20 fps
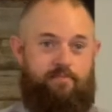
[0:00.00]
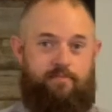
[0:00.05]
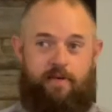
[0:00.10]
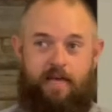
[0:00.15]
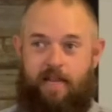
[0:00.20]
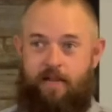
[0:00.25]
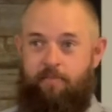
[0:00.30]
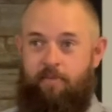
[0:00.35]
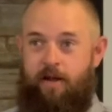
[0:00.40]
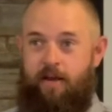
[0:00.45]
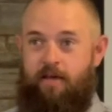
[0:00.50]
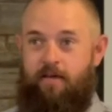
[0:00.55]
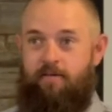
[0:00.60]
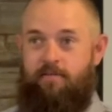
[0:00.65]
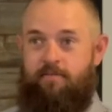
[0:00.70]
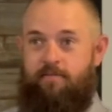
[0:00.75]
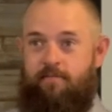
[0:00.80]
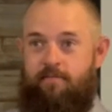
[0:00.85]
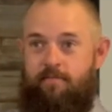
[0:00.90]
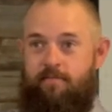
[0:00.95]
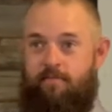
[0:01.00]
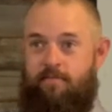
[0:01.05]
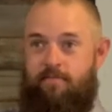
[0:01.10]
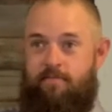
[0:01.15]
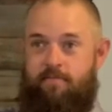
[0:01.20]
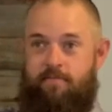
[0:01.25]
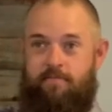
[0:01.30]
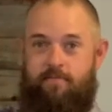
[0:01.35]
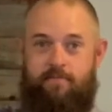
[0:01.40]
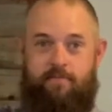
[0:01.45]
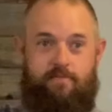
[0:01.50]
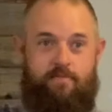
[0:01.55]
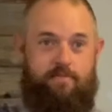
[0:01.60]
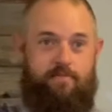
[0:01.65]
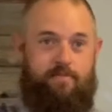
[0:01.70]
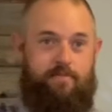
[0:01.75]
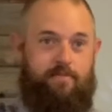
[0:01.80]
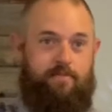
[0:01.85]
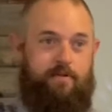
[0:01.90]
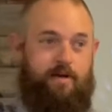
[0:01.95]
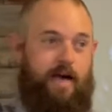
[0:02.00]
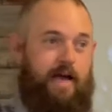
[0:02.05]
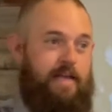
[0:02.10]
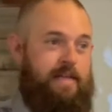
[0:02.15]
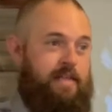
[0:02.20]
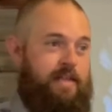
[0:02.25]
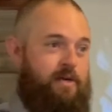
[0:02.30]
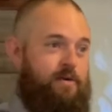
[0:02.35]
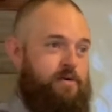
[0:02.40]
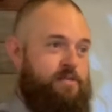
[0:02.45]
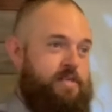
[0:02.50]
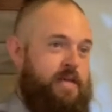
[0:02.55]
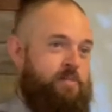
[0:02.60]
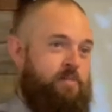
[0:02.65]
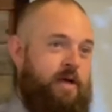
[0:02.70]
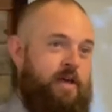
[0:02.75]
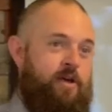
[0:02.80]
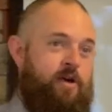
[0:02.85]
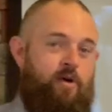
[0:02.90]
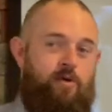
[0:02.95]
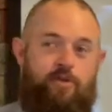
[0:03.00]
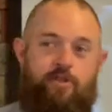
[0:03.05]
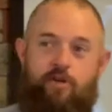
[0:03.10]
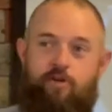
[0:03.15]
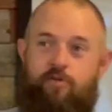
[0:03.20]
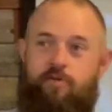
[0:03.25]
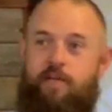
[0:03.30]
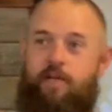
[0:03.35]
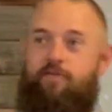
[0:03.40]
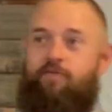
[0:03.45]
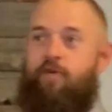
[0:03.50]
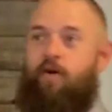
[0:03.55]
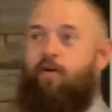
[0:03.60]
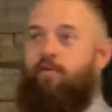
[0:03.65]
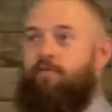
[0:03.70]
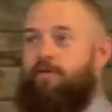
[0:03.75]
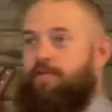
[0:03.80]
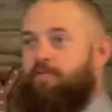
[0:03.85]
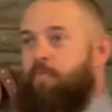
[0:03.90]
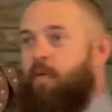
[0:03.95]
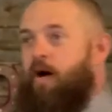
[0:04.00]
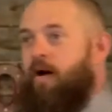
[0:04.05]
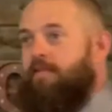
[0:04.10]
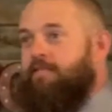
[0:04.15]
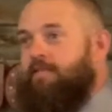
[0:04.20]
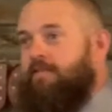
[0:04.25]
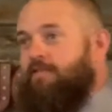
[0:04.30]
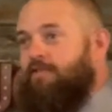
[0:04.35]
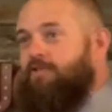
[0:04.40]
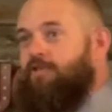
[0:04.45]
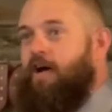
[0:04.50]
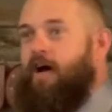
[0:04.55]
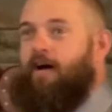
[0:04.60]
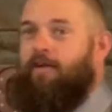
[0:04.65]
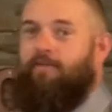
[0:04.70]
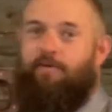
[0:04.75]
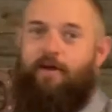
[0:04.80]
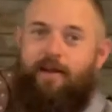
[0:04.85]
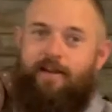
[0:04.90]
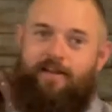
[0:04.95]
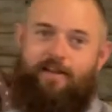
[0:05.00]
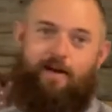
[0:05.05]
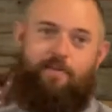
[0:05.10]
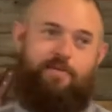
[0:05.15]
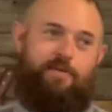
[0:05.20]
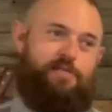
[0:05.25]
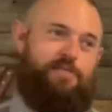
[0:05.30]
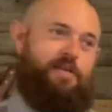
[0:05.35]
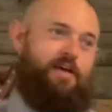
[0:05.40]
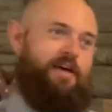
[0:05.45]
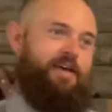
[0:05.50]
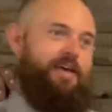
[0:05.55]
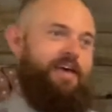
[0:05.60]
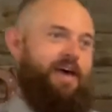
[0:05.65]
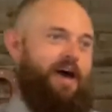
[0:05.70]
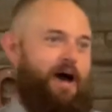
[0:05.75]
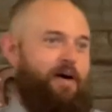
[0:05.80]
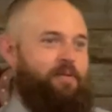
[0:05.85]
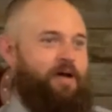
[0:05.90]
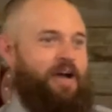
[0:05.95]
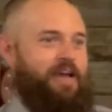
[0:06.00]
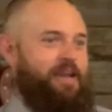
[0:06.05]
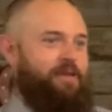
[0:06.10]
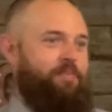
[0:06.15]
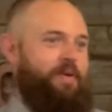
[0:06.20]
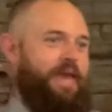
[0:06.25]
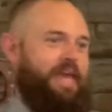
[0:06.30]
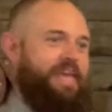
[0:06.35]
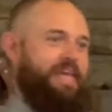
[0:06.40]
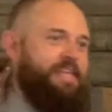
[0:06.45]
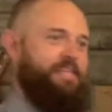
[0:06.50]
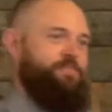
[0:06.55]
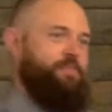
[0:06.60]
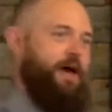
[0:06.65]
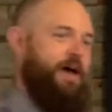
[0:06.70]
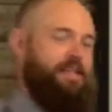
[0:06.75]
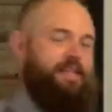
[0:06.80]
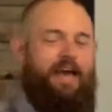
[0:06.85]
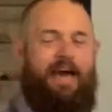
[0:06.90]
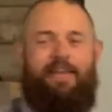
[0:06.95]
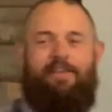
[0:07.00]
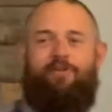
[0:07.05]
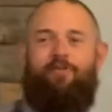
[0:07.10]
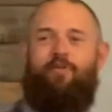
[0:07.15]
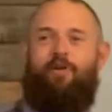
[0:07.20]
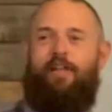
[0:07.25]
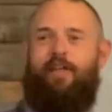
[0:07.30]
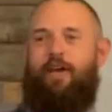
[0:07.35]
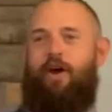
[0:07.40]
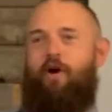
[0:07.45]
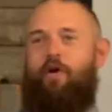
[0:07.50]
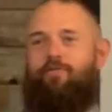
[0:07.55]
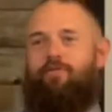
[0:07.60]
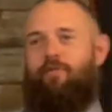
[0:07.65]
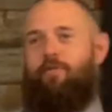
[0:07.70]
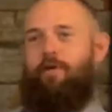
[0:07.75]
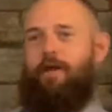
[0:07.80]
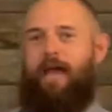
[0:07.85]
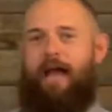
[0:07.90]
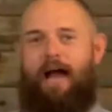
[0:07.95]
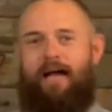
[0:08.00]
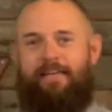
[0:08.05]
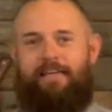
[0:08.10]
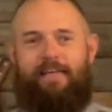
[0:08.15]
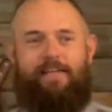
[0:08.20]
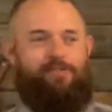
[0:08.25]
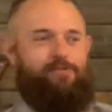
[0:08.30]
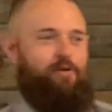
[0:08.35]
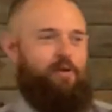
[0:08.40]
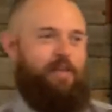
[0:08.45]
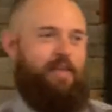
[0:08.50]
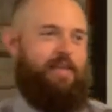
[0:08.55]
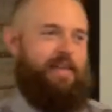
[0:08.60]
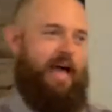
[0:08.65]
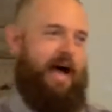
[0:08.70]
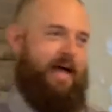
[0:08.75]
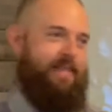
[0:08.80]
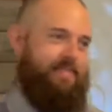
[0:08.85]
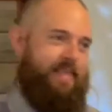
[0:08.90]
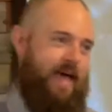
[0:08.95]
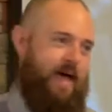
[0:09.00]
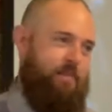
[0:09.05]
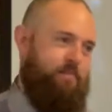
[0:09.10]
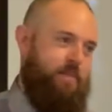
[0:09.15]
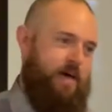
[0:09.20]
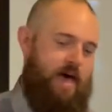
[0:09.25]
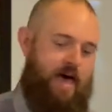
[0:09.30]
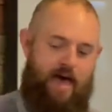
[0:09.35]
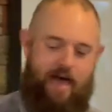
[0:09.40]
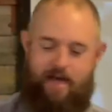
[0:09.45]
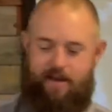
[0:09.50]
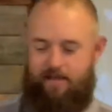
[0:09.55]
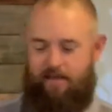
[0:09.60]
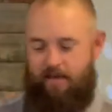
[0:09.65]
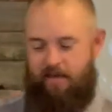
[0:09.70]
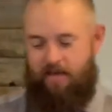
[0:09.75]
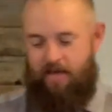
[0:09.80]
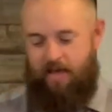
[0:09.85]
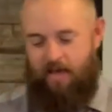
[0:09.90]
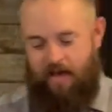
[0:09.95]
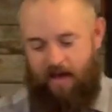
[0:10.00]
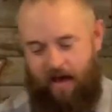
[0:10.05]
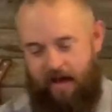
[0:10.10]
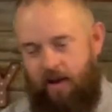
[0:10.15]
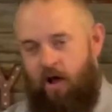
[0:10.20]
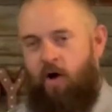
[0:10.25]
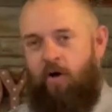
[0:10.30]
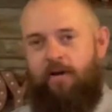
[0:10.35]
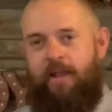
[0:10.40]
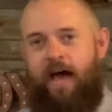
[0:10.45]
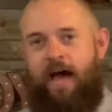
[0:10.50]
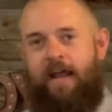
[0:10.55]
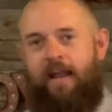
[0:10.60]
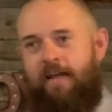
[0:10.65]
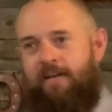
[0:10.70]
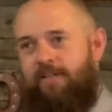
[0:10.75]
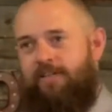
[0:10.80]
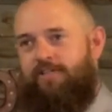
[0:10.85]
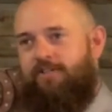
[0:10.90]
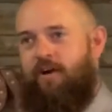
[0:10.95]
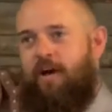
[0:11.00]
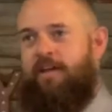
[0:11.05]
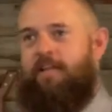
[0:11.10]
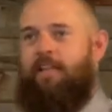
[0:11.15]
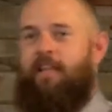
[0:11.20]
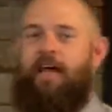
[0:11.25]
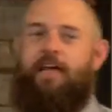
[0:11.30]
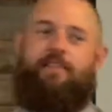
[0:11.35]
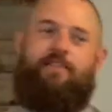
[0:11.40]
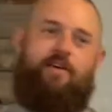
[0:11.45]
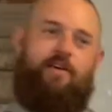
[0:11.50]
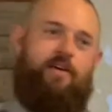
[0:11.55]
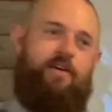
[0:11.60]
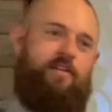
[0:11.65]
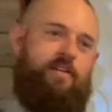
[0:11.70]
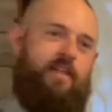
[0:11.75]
Anybody? I did. It was like my go-to default response as a child, right? I'm just, uh, I'm not going to make it as bad. Daddy, you're really overreacting. It's really not that bad. I know, Dad, I just tried to light the